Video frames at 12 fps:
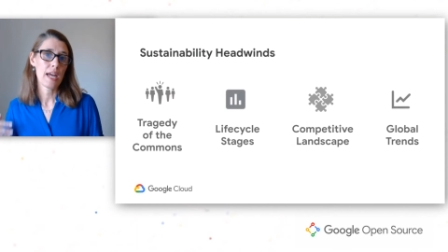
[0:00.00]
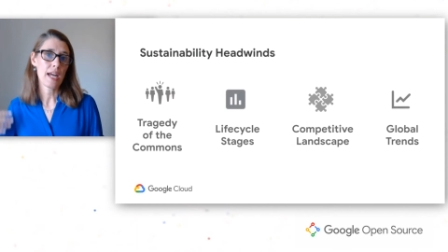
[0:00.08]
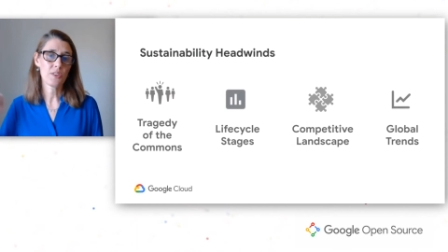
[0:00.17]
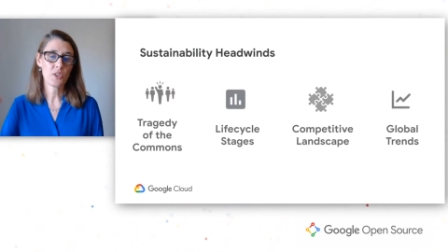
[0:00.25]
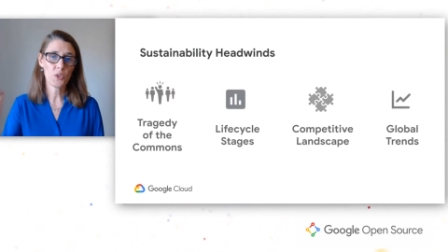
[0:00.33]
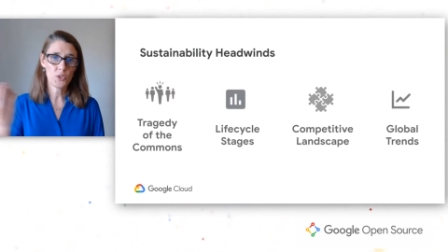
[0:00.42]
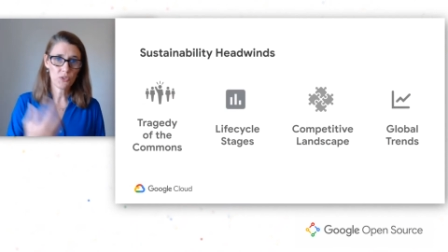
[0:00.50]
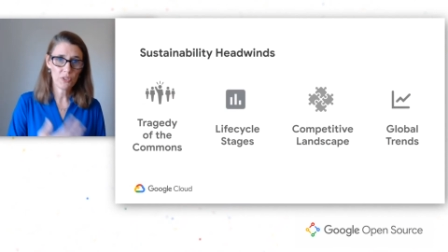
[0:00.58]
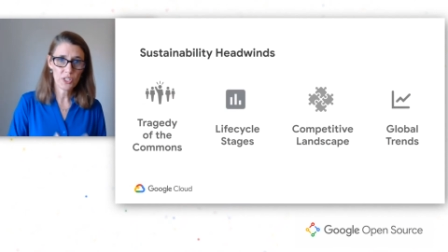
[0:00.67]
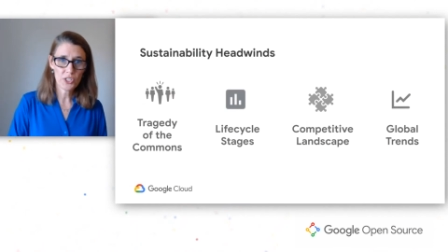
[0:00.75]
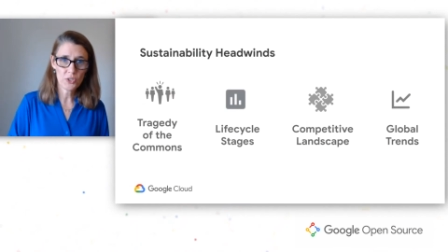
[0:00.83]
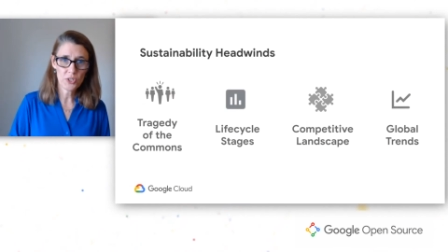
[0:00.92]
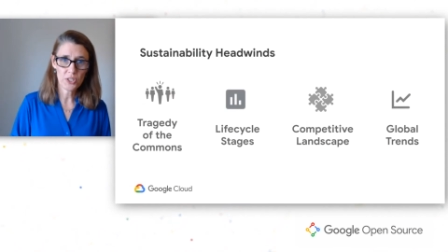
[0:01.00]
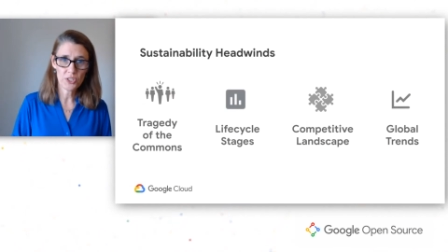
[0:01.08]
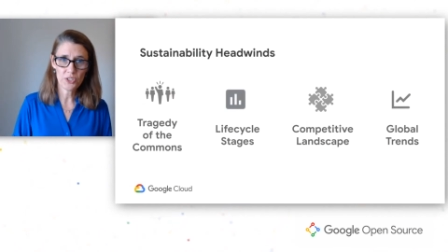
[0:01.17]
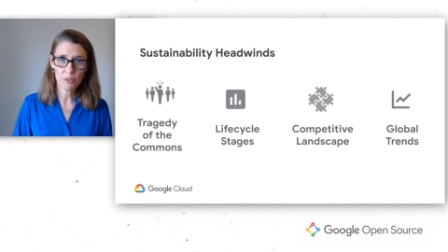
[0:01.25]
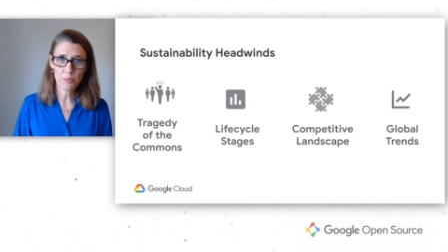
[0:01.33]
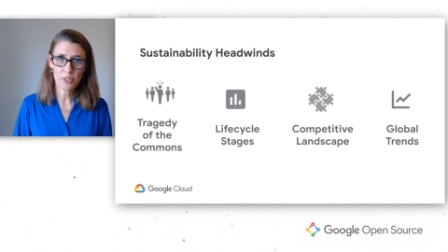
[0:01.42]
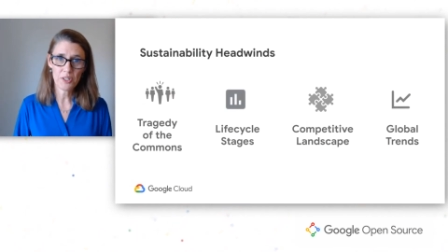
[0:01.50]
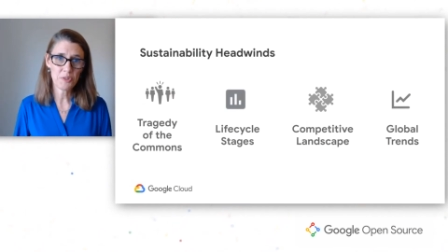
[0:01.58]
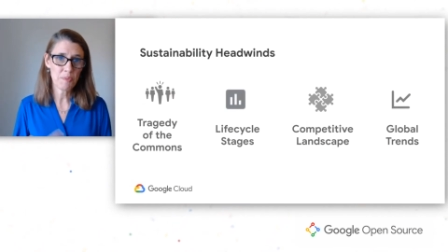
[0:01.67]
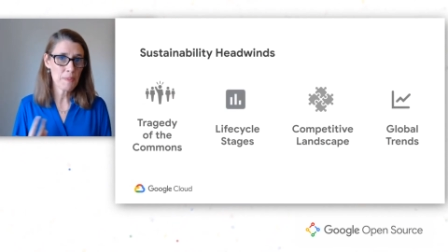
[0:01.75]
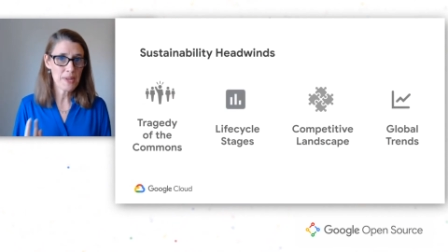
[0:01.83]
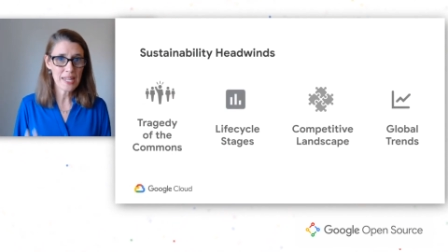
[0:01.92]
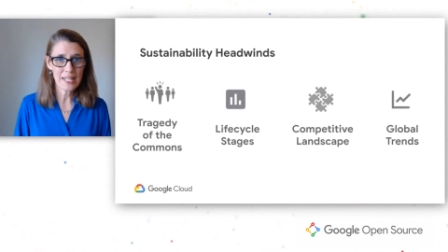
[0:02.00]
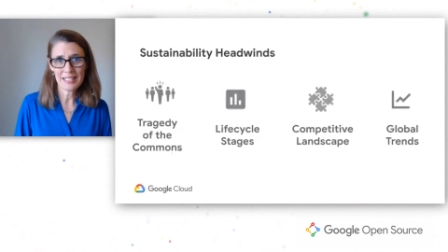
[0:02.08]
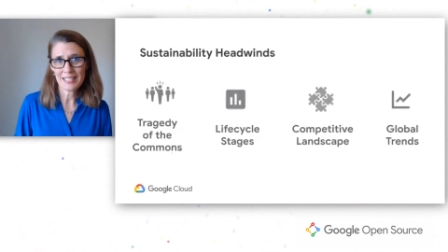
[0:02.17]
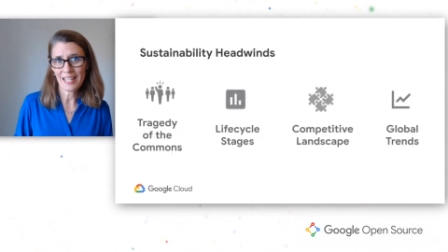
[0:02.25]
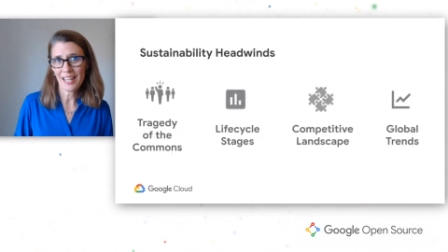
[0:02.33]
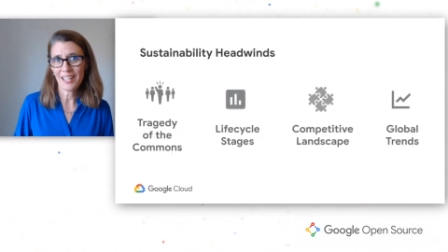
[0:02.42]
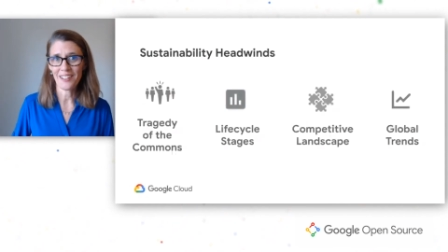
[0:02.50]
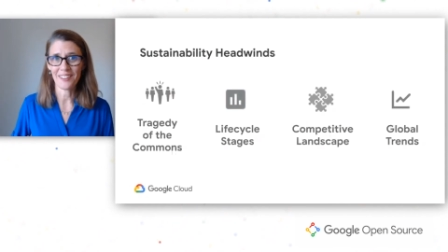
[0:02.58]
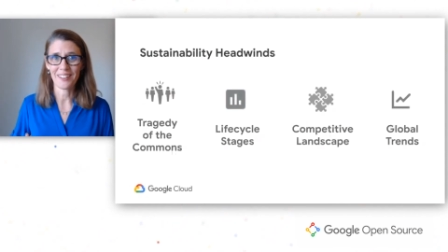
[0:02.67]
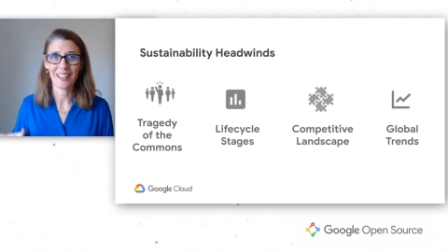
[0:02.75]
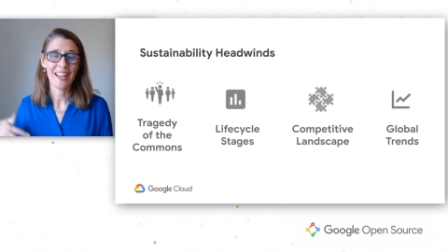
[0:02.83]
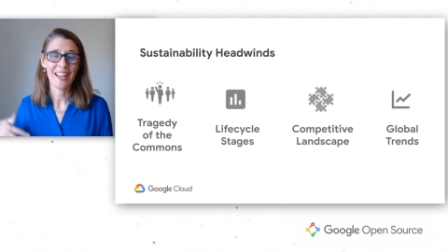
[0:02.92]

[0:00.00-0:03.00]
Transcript: And those original contributors might be getting tired